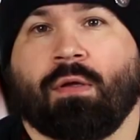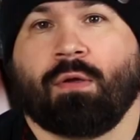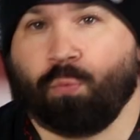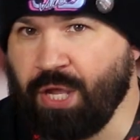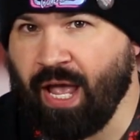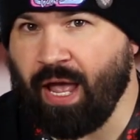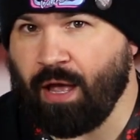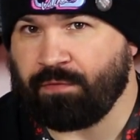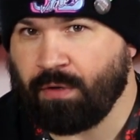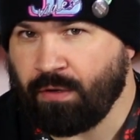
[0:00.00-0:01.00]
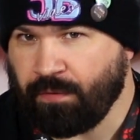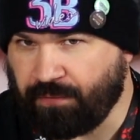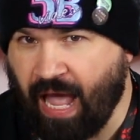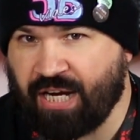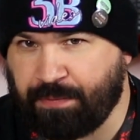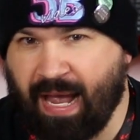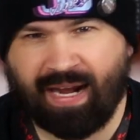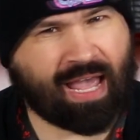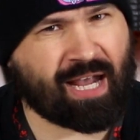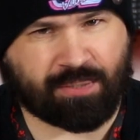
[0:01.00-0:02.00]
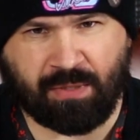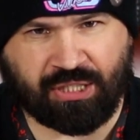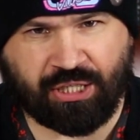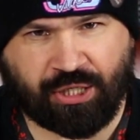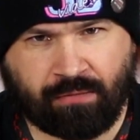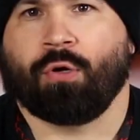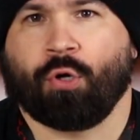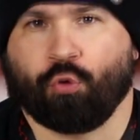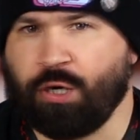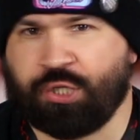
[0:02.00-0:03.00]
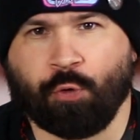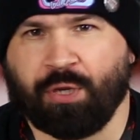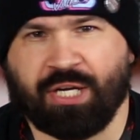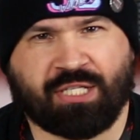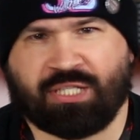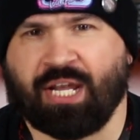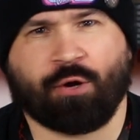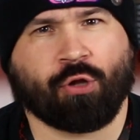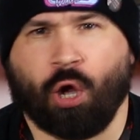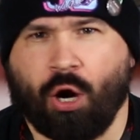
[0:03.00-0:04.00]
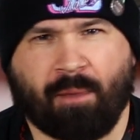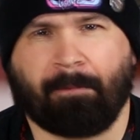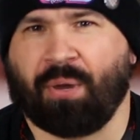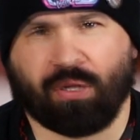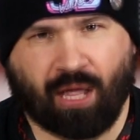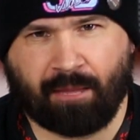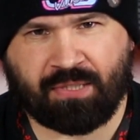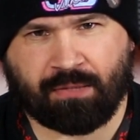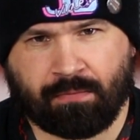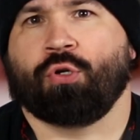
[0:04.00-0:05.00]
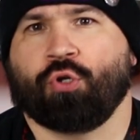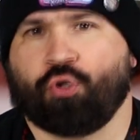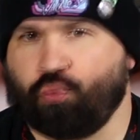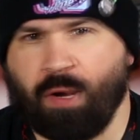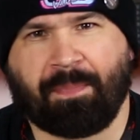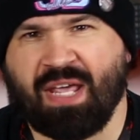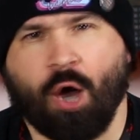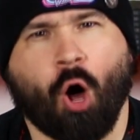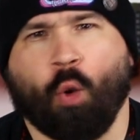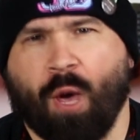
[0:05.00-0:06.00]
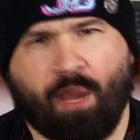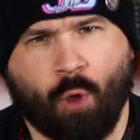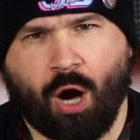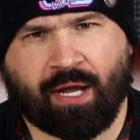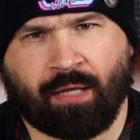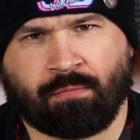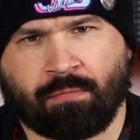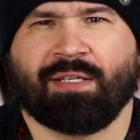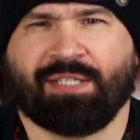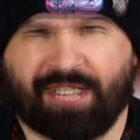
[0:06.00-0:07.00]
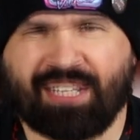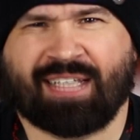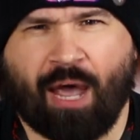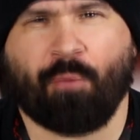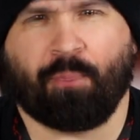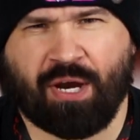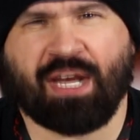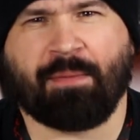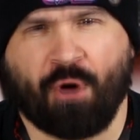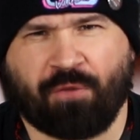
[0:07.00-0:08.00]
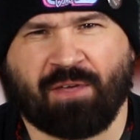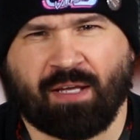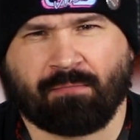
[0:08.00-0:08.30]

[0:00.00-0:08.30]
We have flashback exposition, gratuitous single-arm pull-ups, drippy hallway walking, discount Brittany Murphy.